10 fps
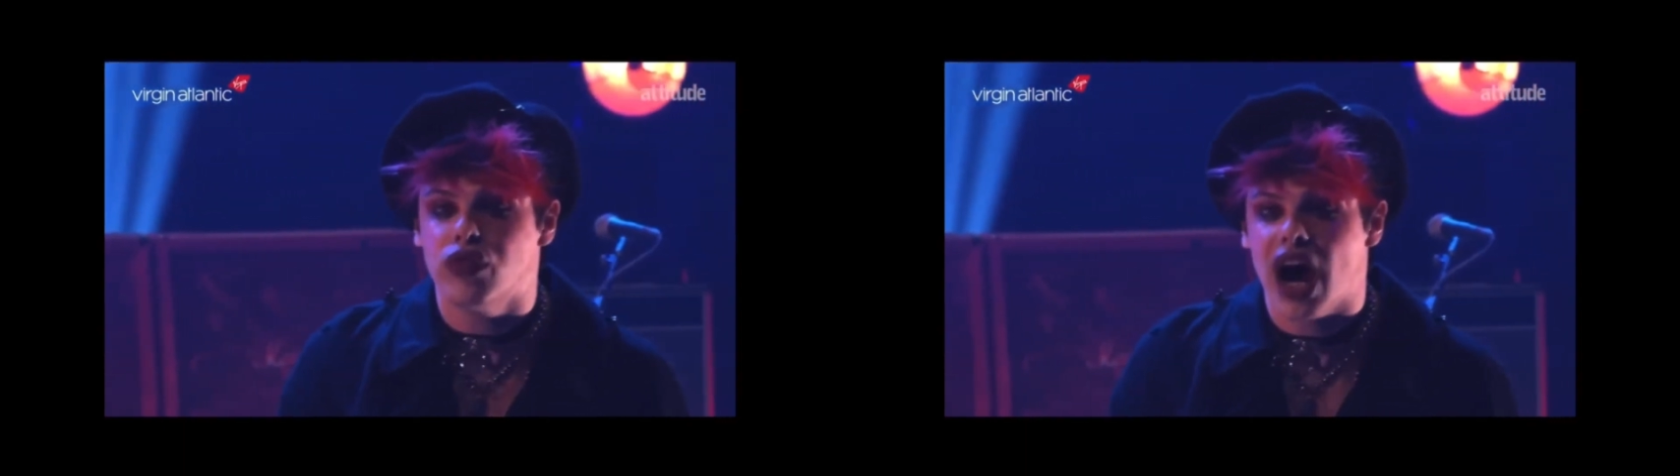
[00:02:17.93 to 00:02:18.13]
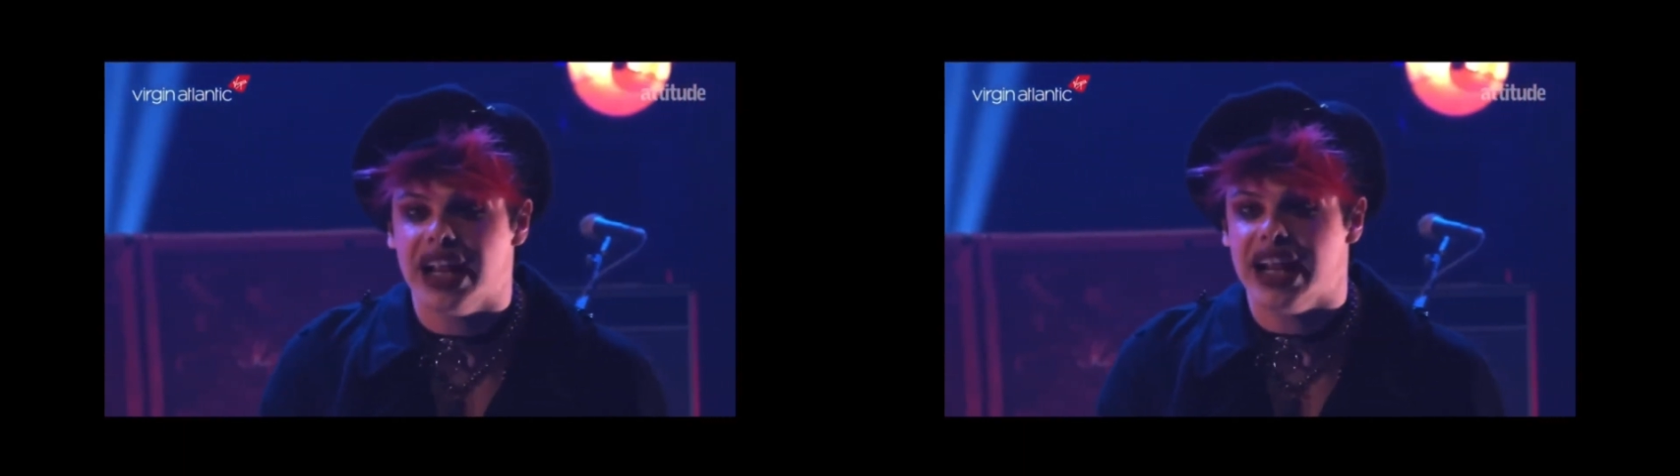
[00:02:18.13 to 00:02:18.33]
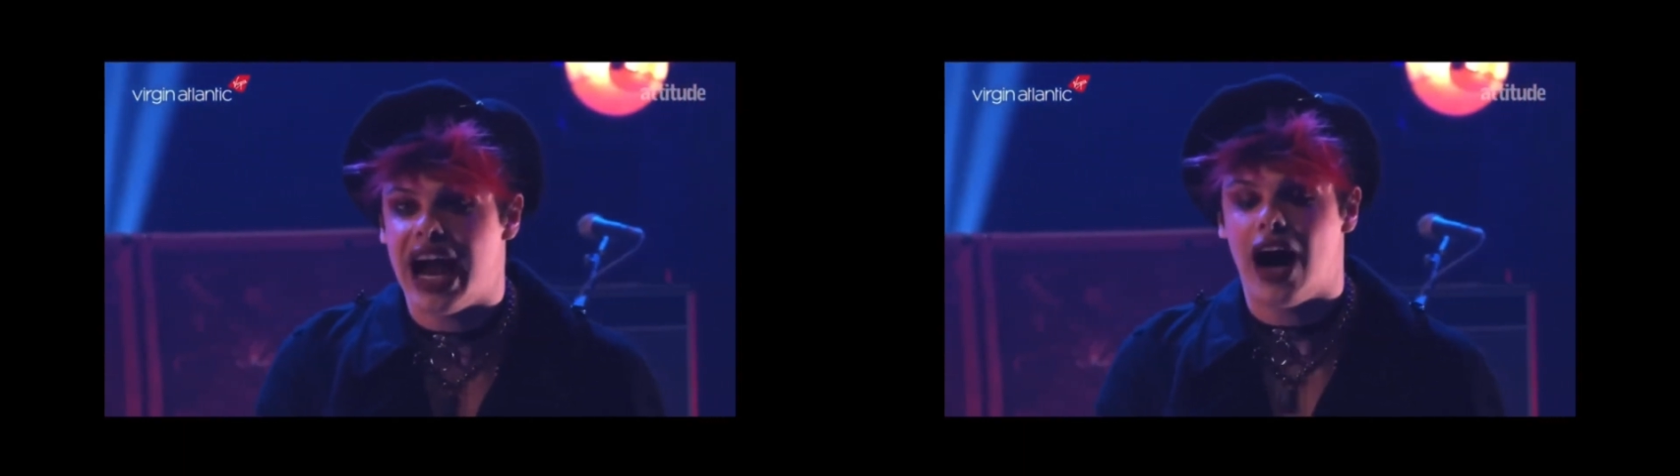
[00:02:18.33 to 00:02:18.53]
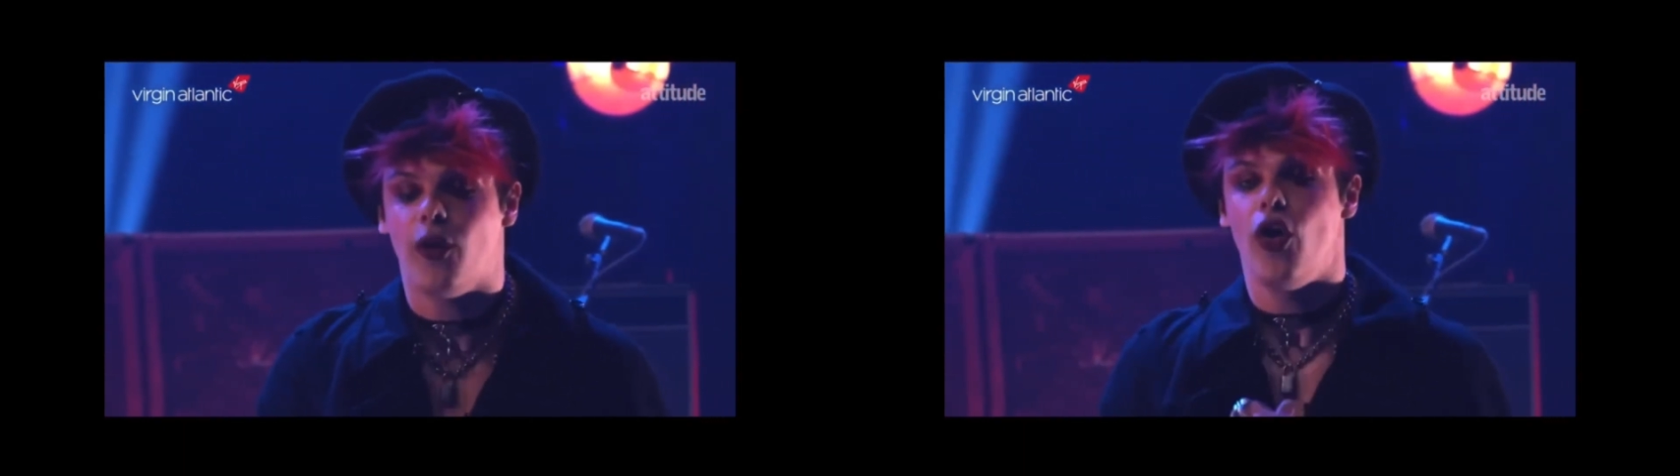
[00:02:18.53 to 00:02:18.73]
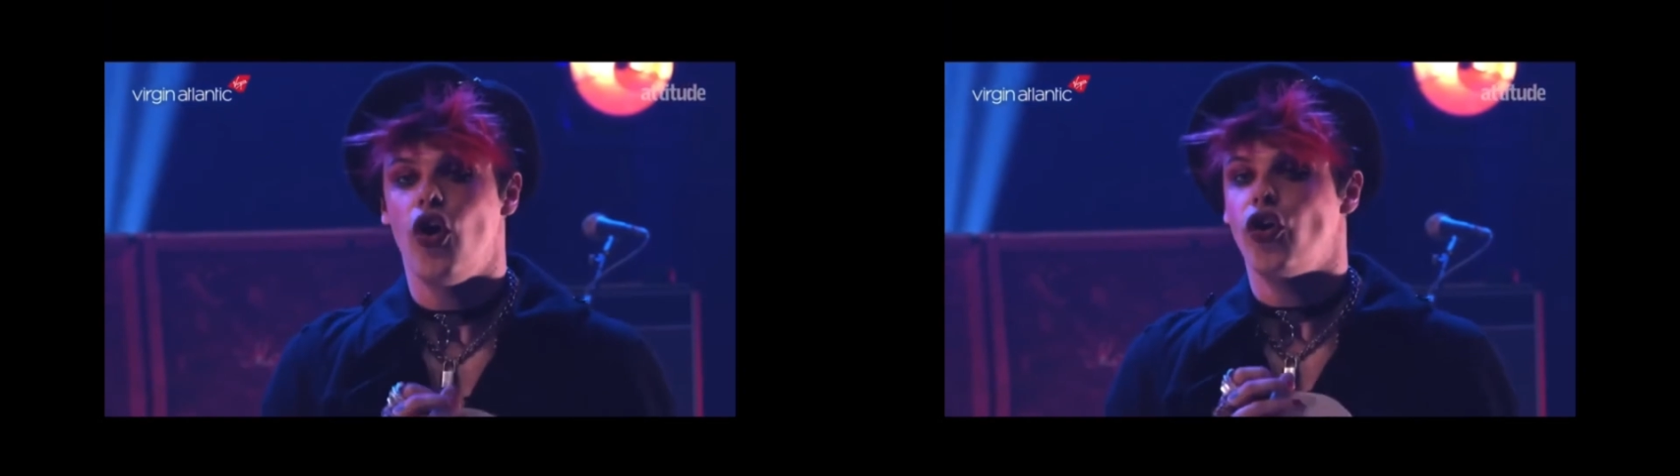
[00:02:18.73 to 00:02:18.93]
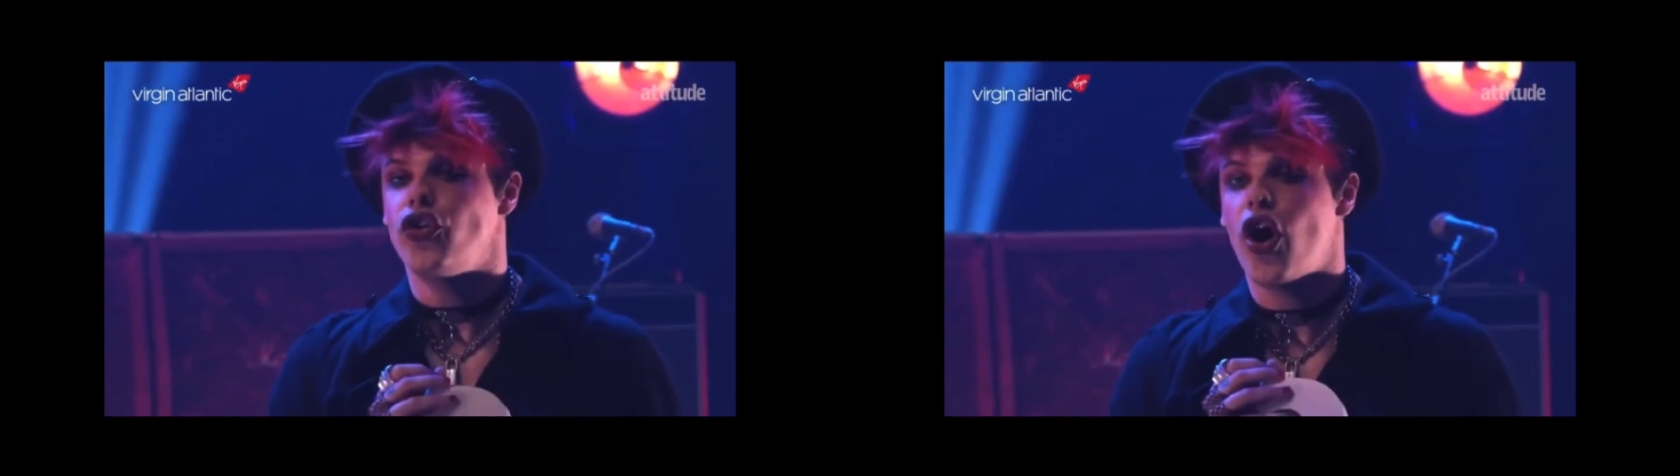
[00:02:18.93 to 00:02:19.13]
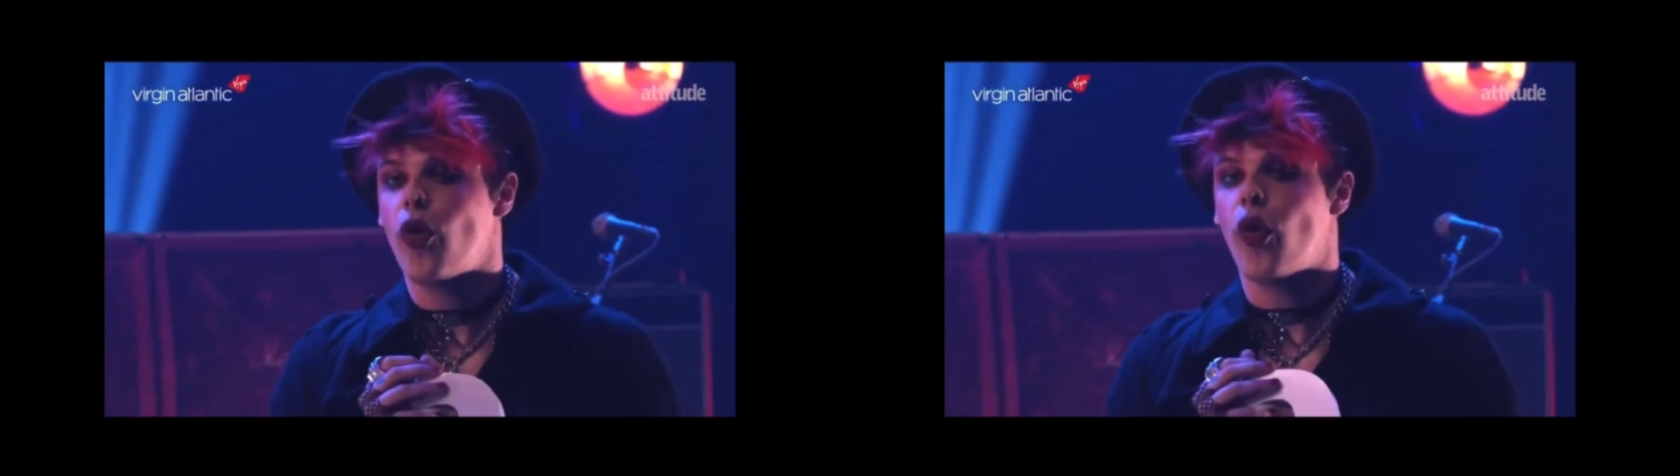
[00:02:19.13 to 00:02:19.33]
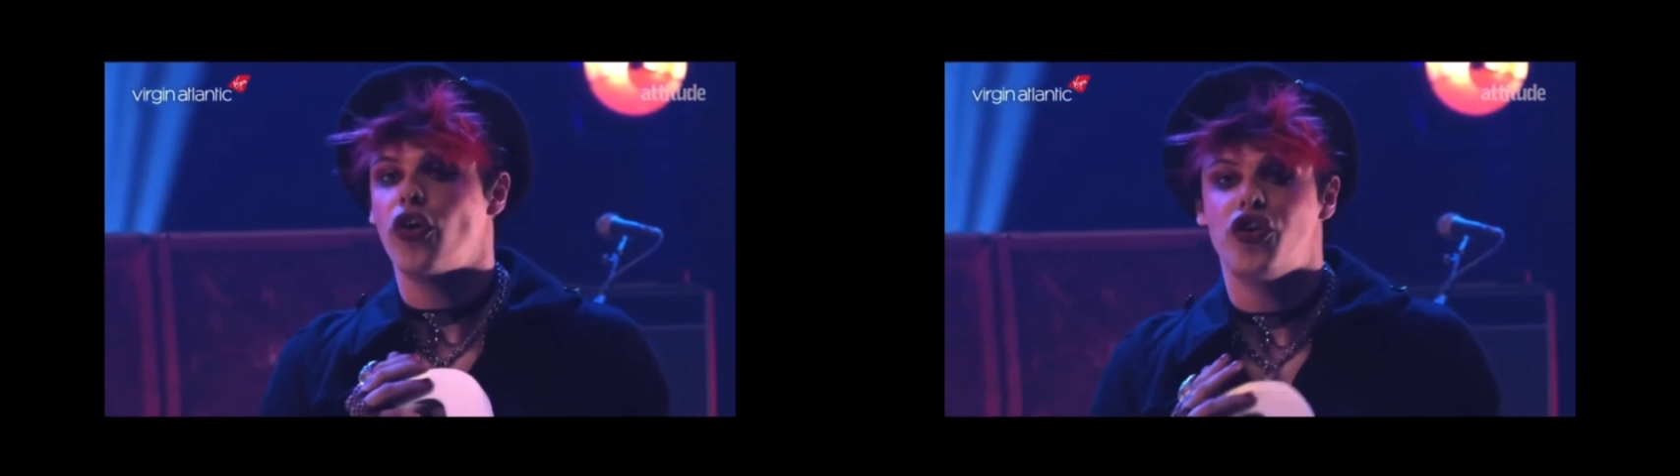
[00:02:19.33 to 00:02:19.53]
now. No
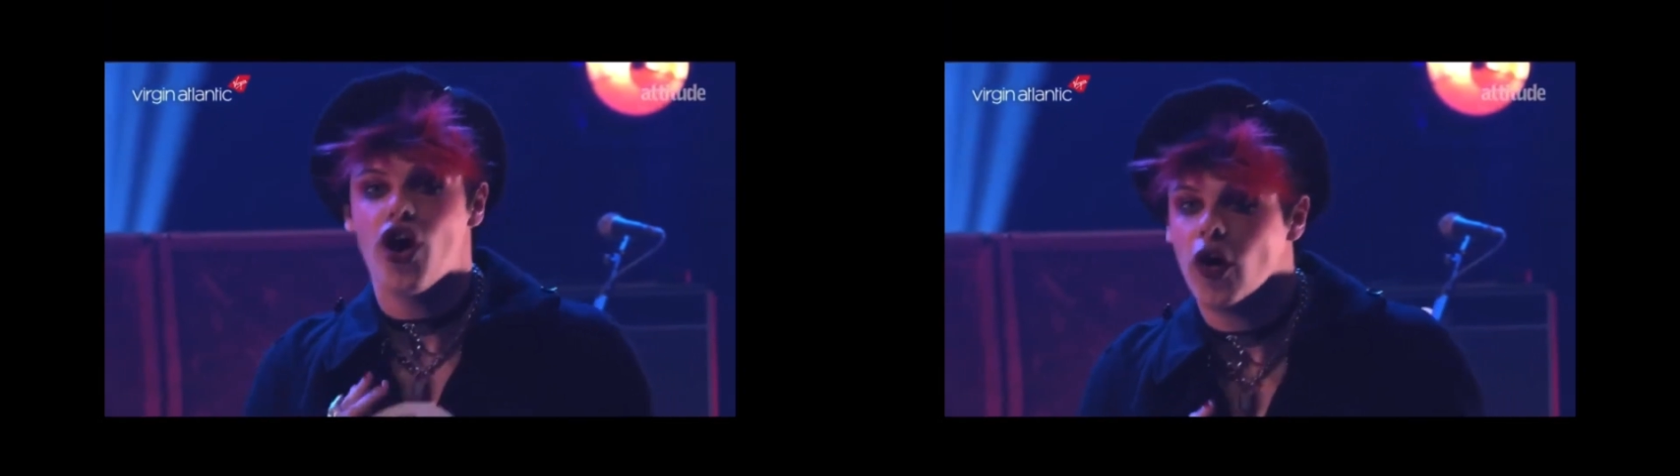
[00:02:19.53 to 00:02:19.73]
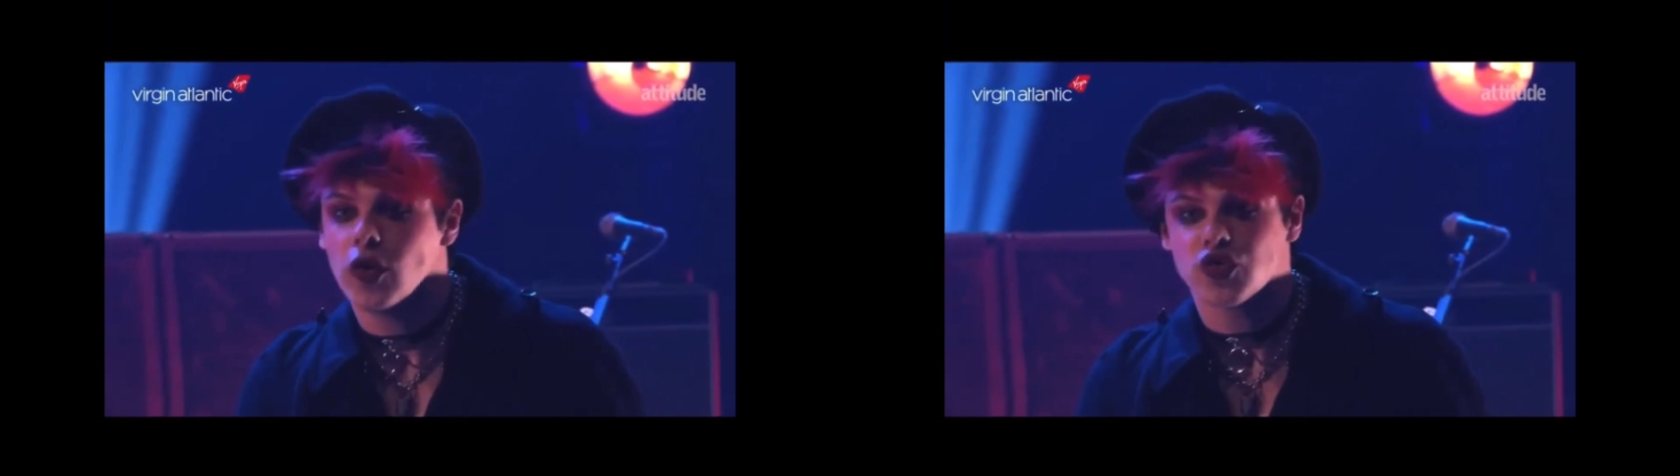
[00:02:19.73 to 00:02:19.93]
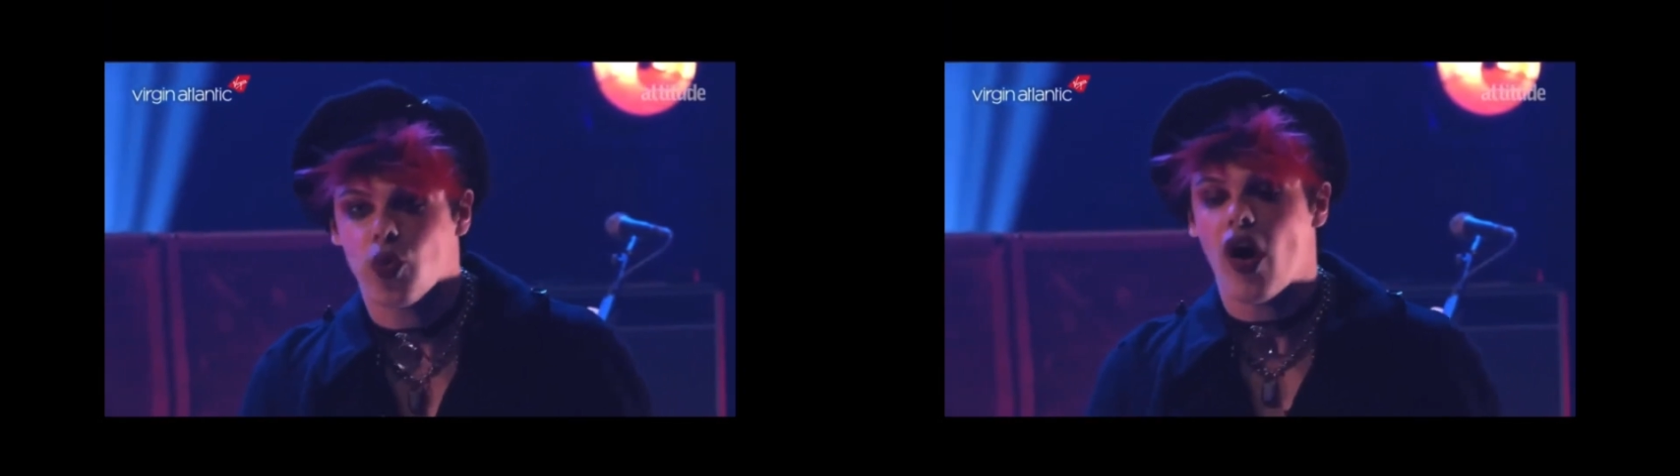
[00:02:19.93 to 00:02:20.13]
one knows what is